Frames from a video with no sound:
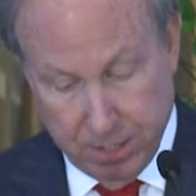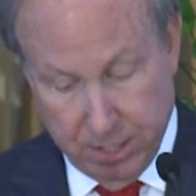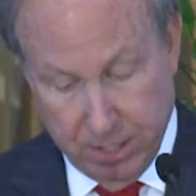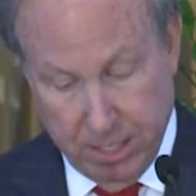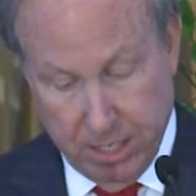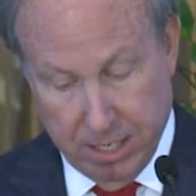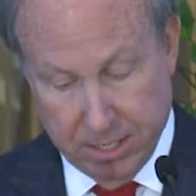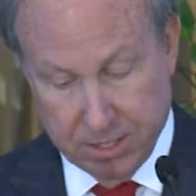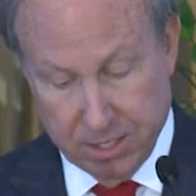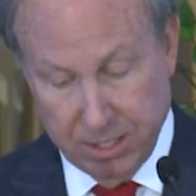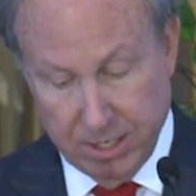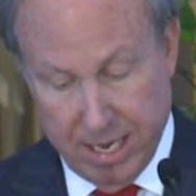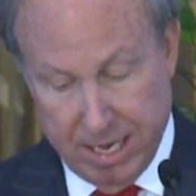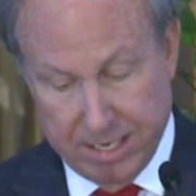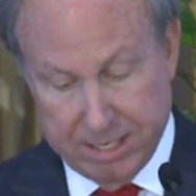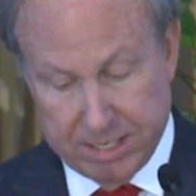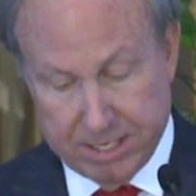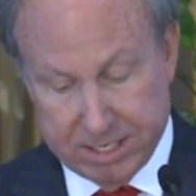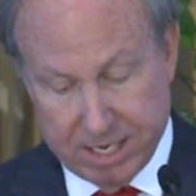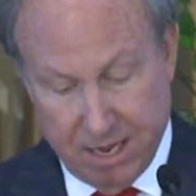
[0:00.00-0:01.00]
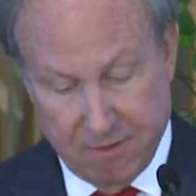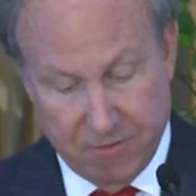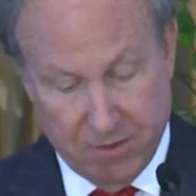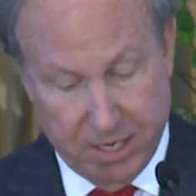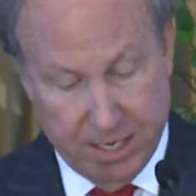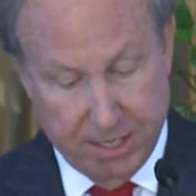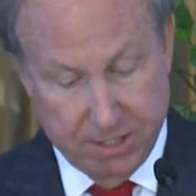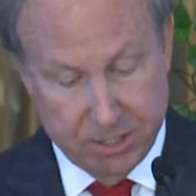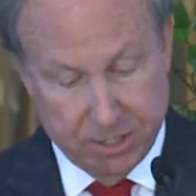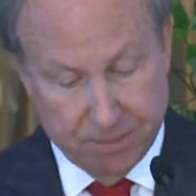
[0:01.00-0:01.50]
In the late
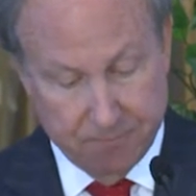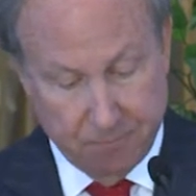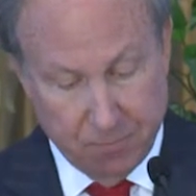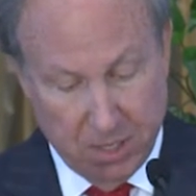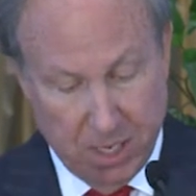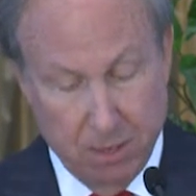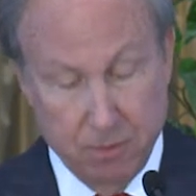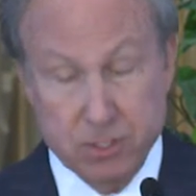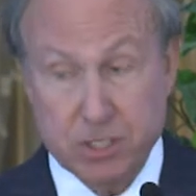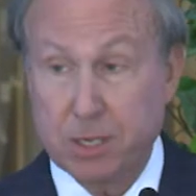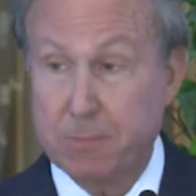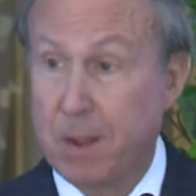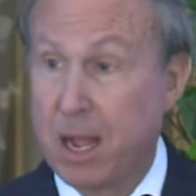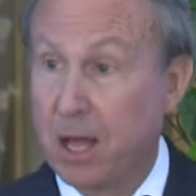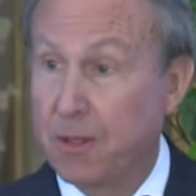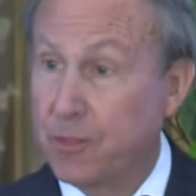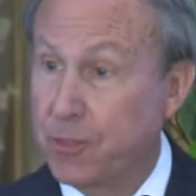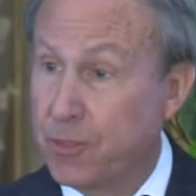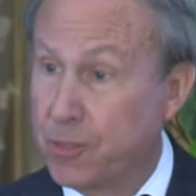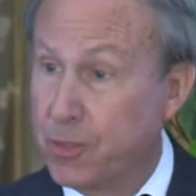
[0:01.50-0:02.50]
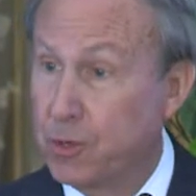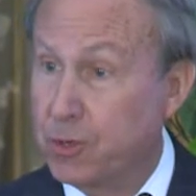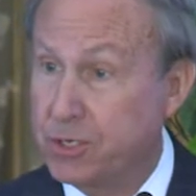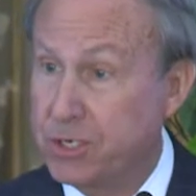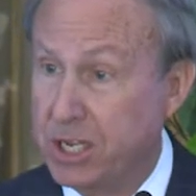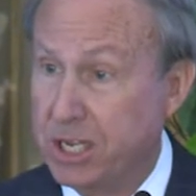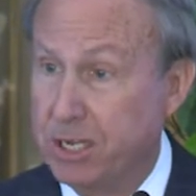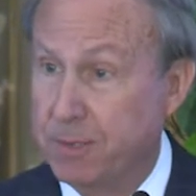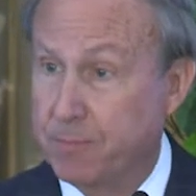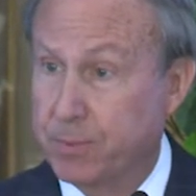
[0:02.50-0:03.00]
70s, it was about
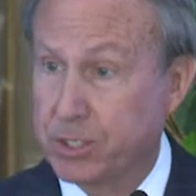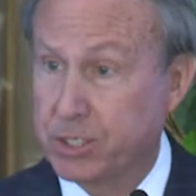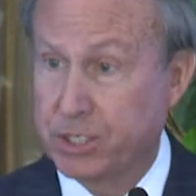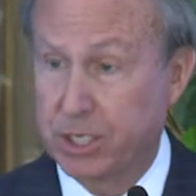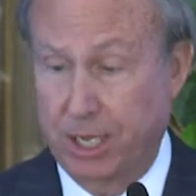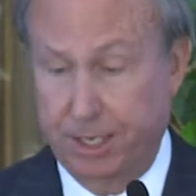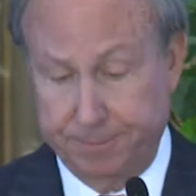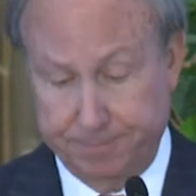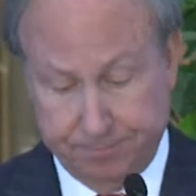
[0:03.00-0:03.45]
13%.